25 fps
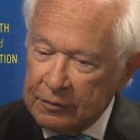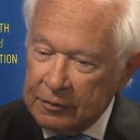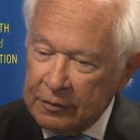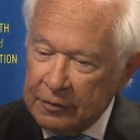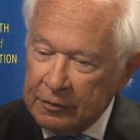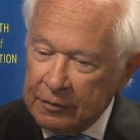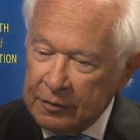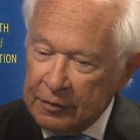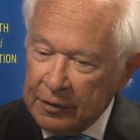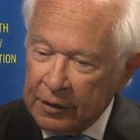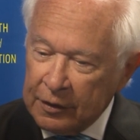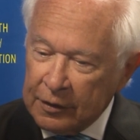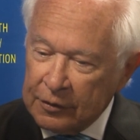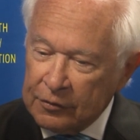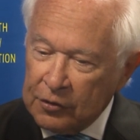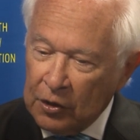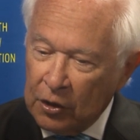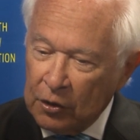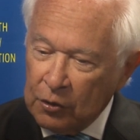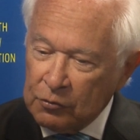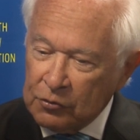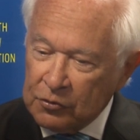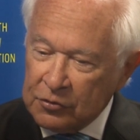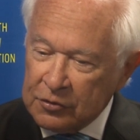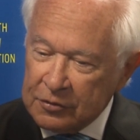They
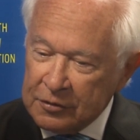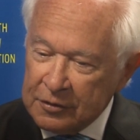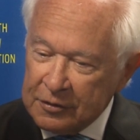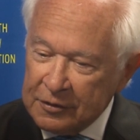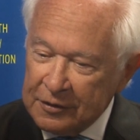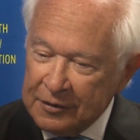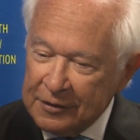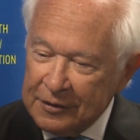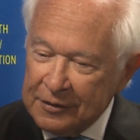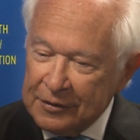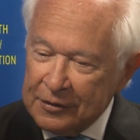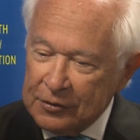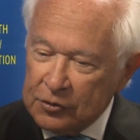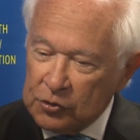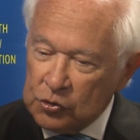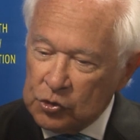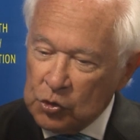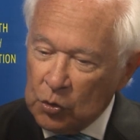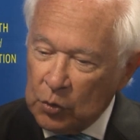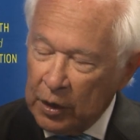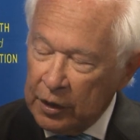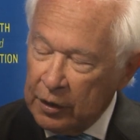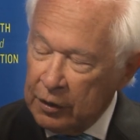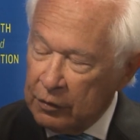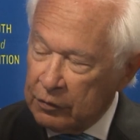don't do
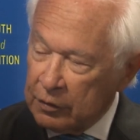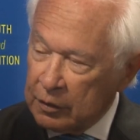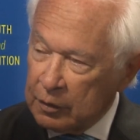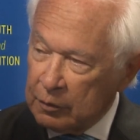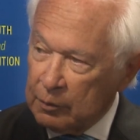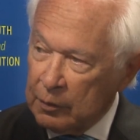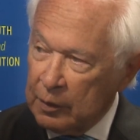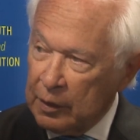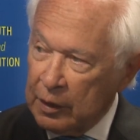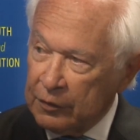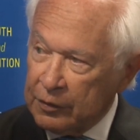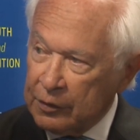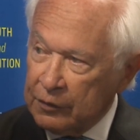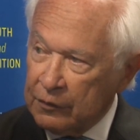anything about the